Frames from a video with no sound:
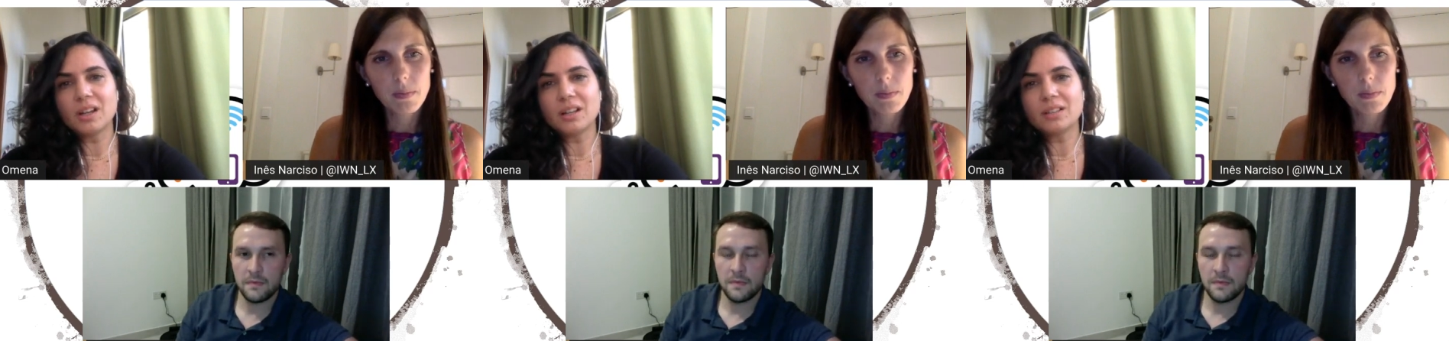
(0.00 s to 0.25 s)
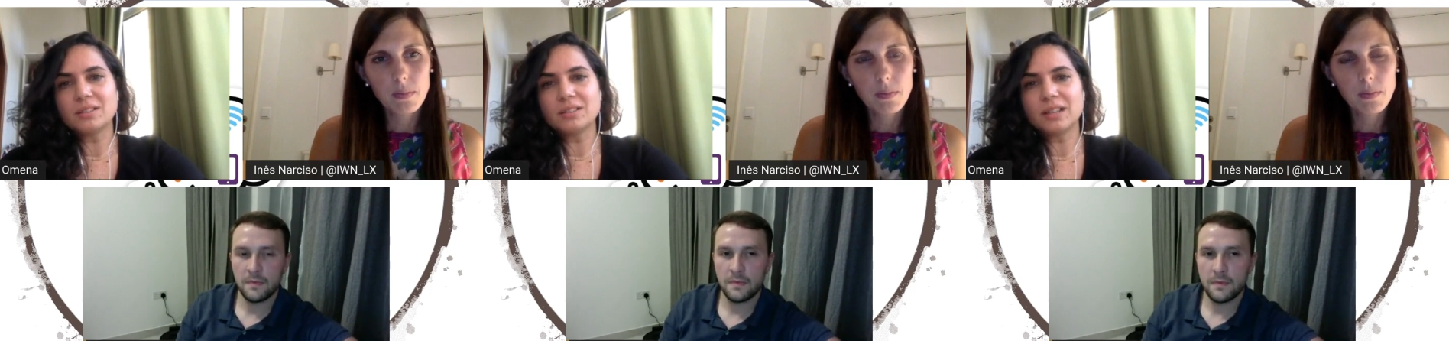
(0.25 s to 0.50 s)

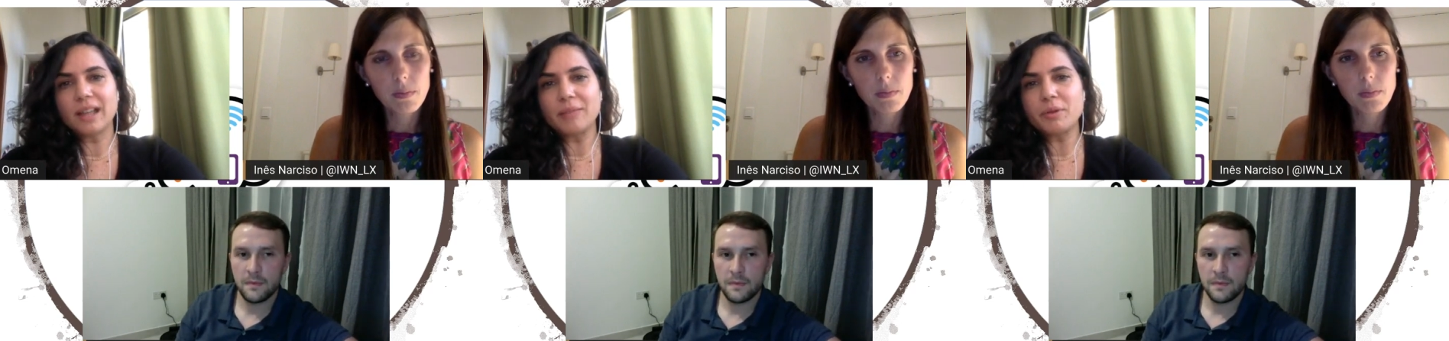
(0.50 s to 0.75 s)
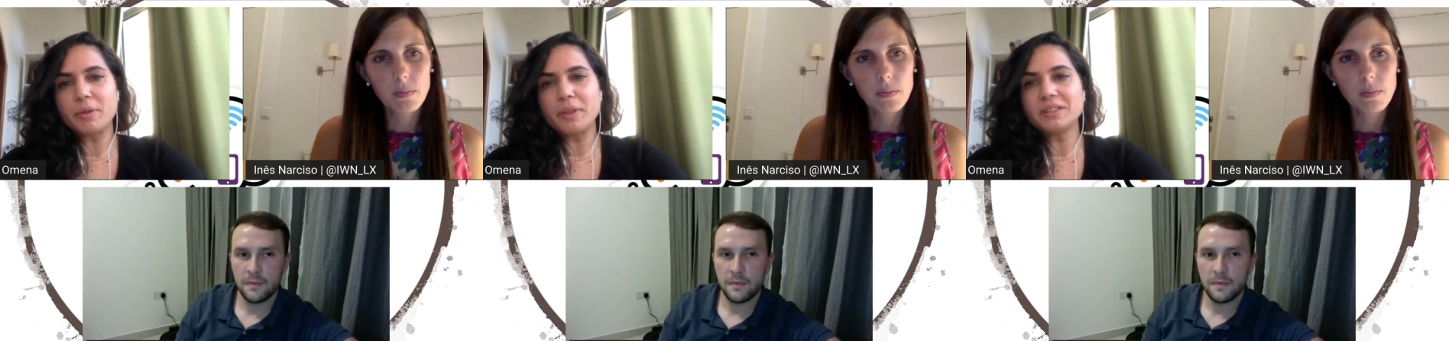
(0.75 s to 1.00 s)
Speaker 1: Uh,
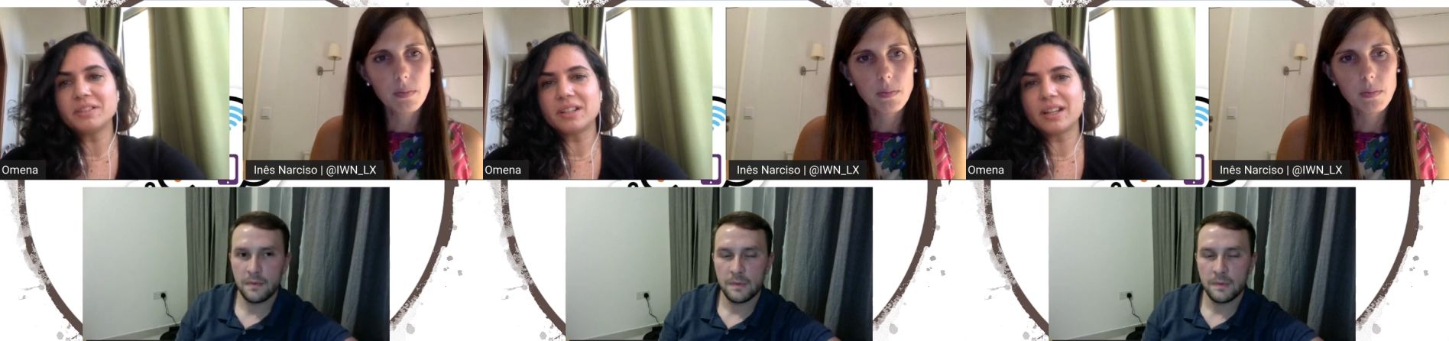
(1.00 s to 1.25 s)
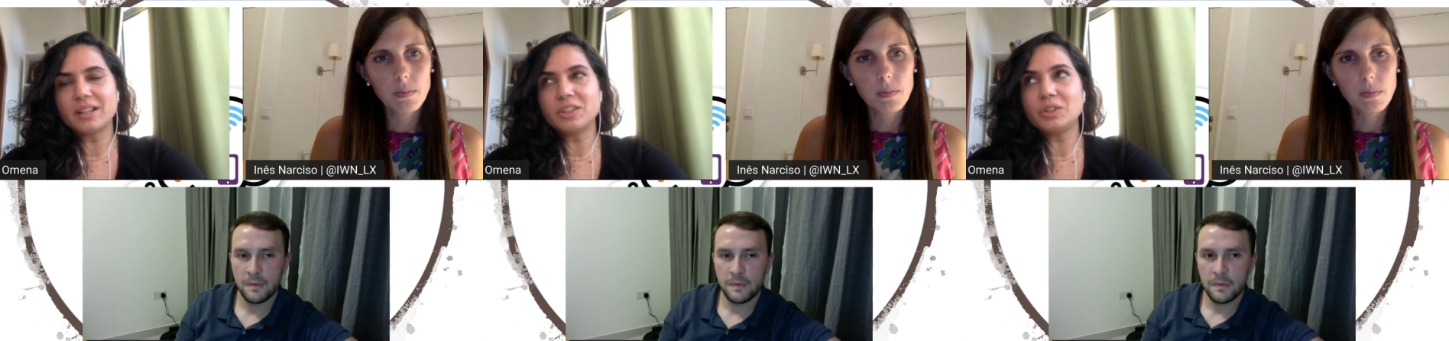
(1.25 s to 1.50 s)
everything that
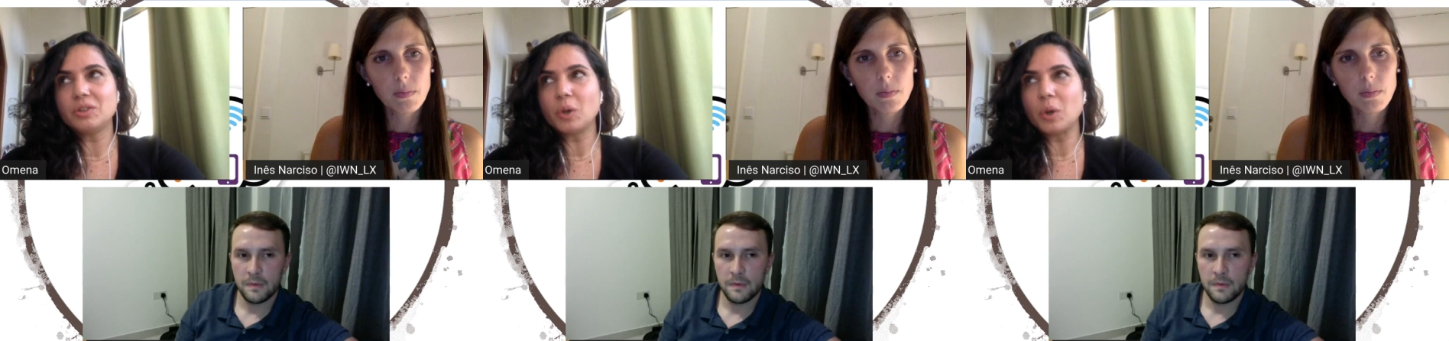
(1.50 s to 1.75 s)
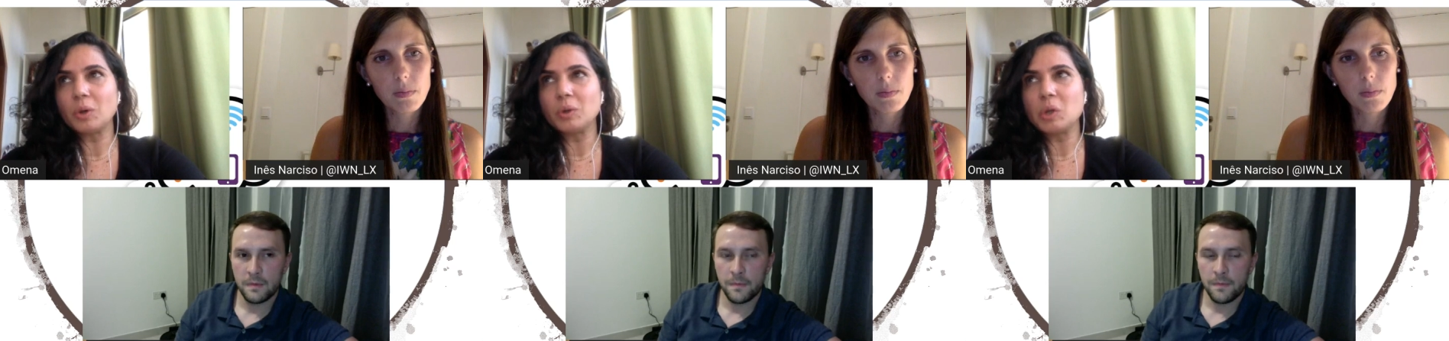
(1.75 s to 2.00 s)
I
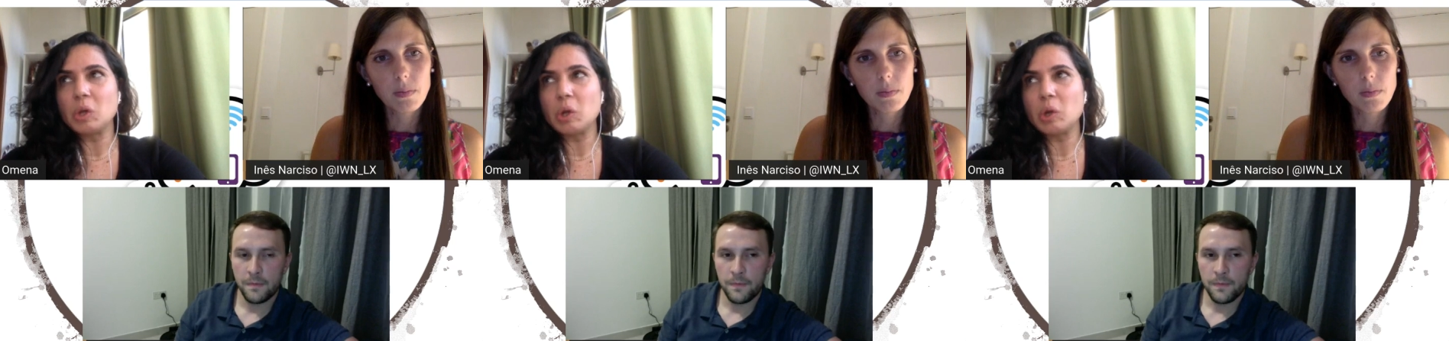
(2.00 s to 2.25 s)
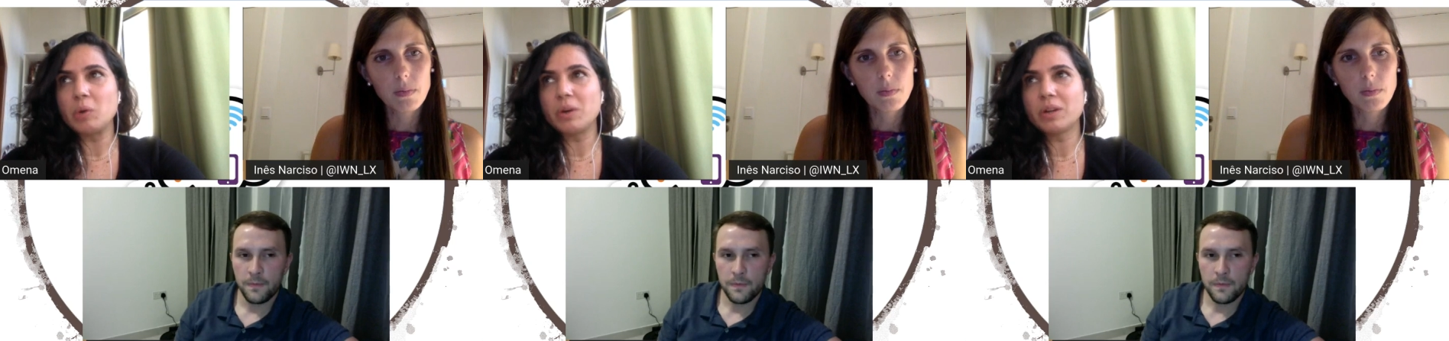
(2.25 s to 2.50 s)

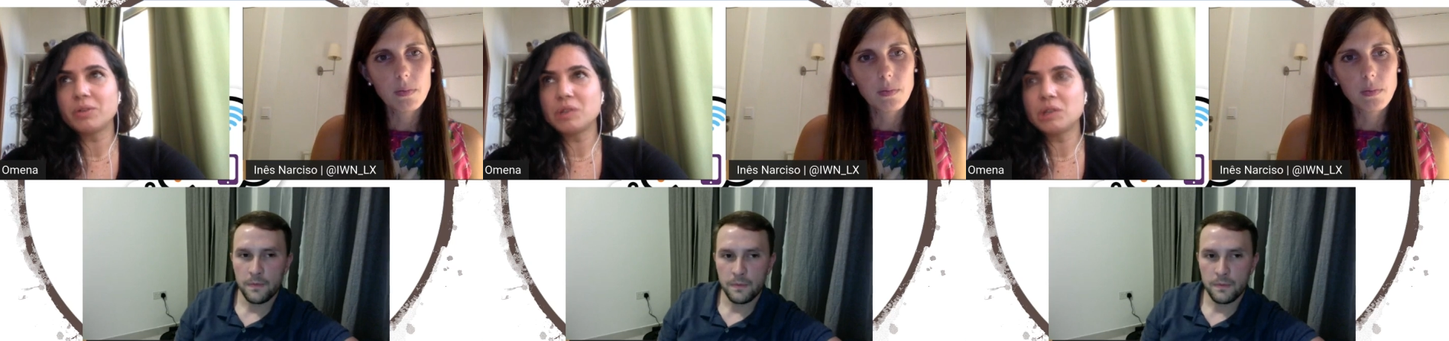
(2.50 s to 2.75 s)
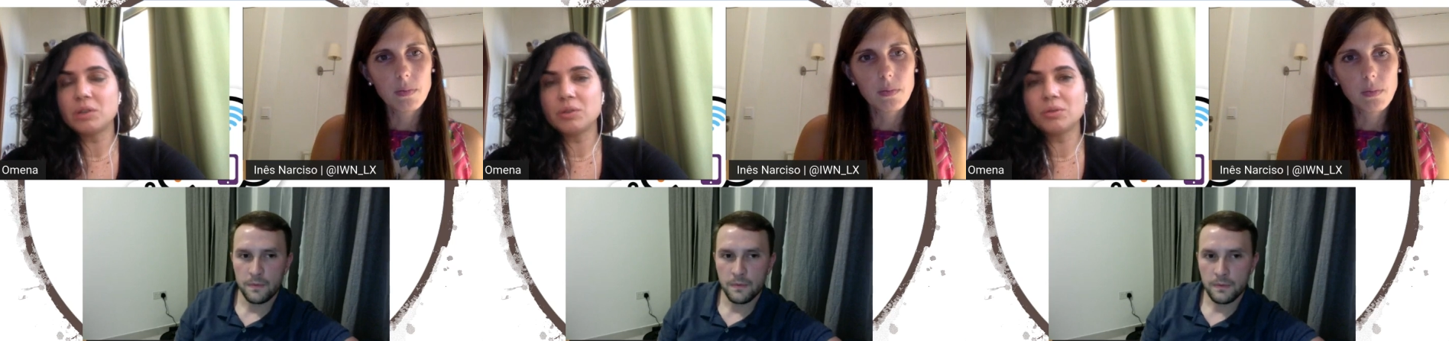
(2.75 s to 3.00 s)
know how to
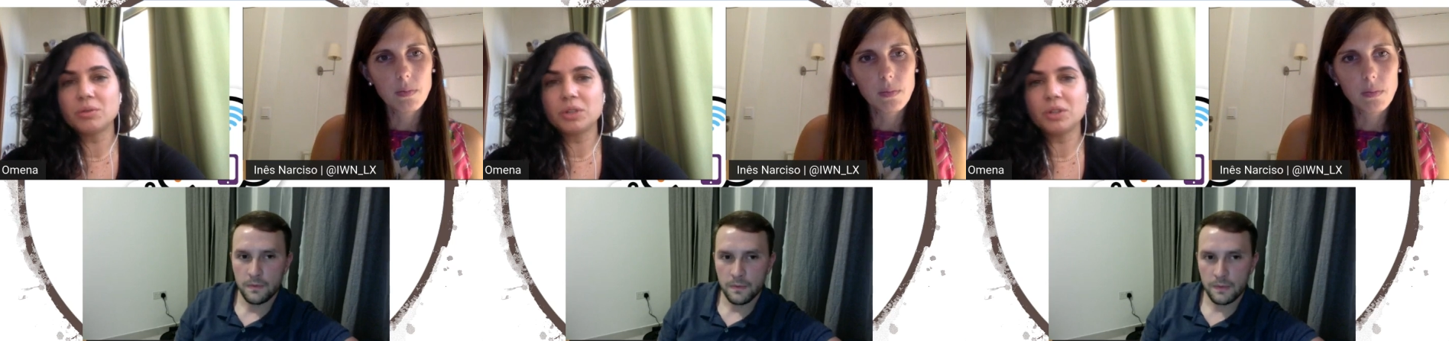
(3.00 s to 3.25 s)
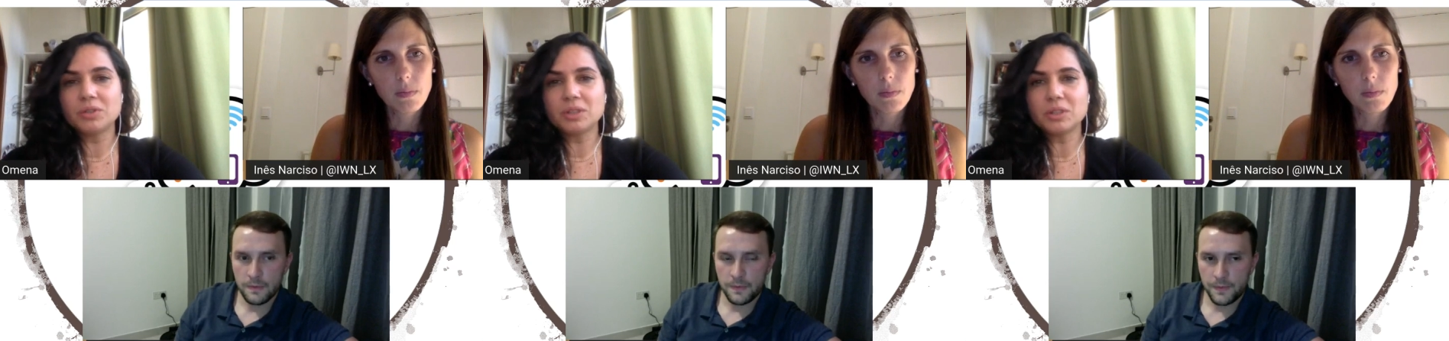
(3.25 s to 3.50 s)
do
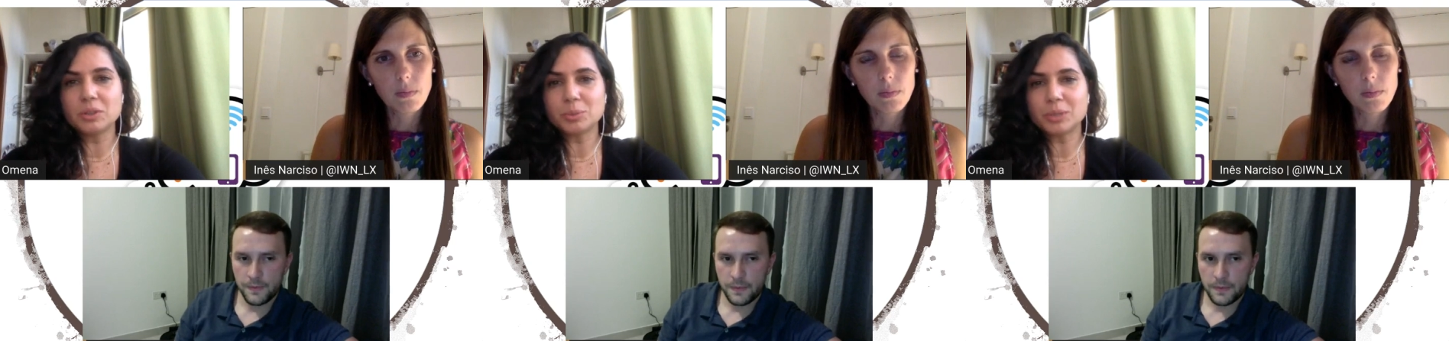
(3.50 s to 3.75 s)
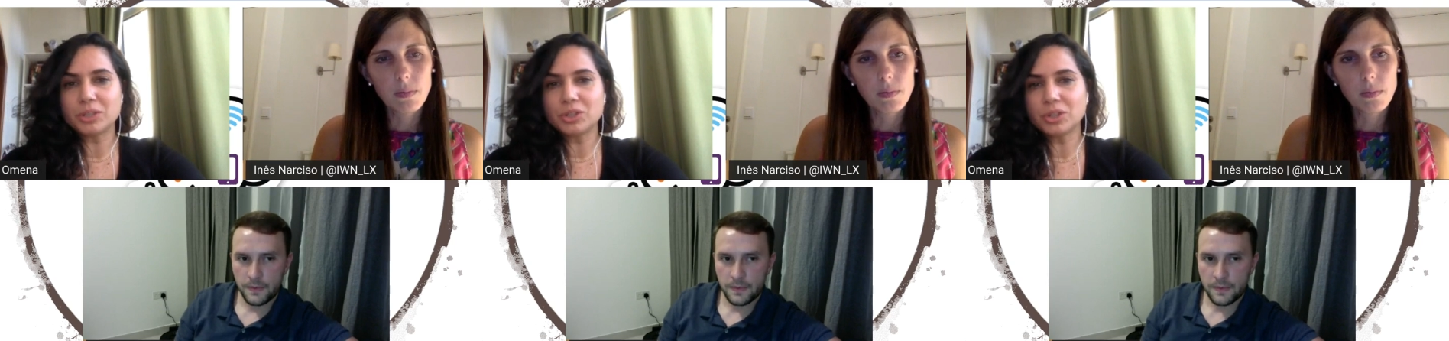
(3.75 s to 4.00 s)
using
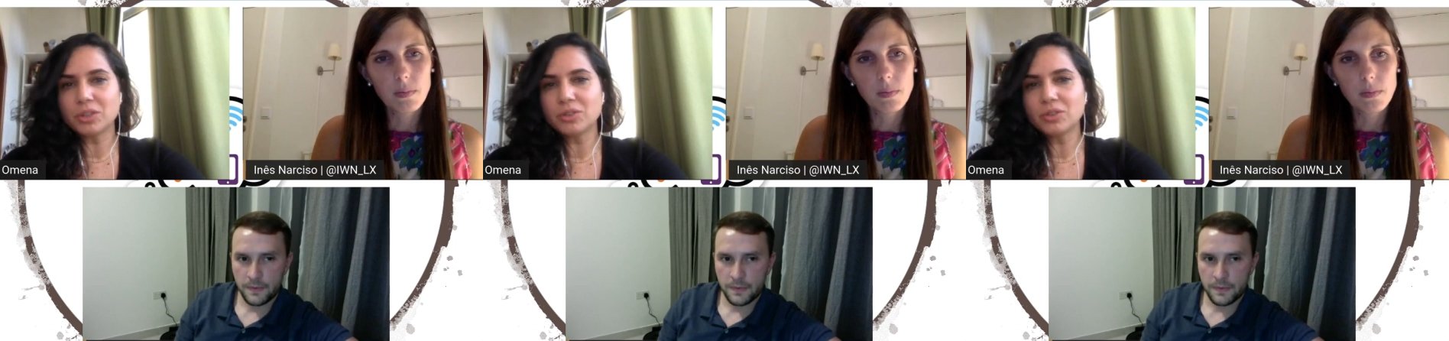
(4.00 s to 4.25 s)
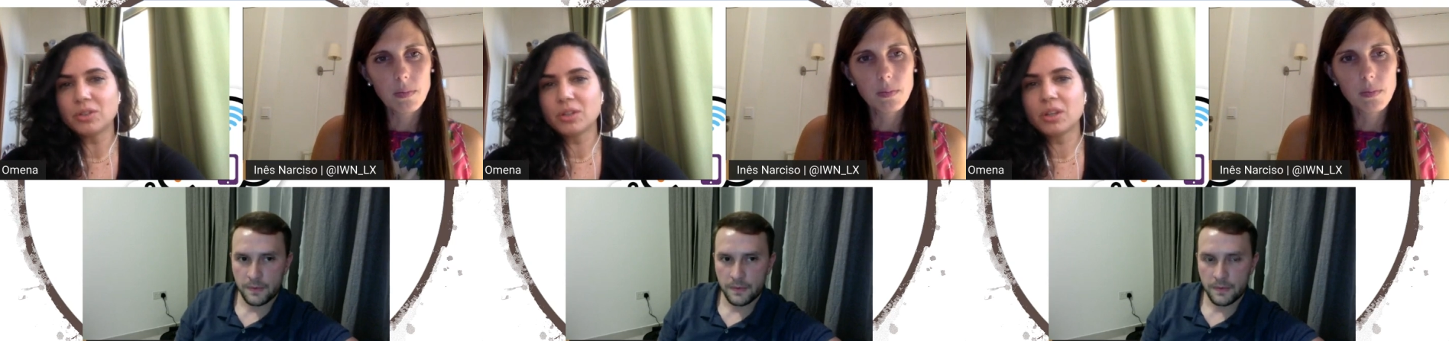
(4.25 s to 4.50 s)
spreadsheets,